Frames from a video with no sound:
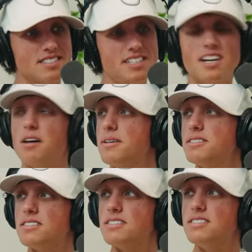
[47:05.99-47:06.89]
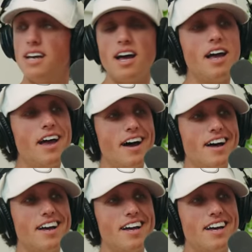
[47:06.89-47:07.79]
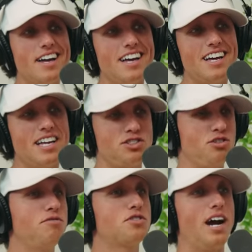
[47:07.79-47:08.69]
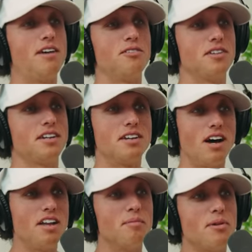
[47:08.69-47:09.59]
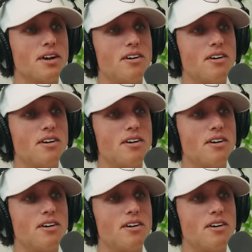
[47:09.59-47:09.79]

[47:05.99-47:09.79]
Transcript: St. Thomas. Yes, the Virgin. Yeah, yeah, yeah you've yeah. traveled a ton to play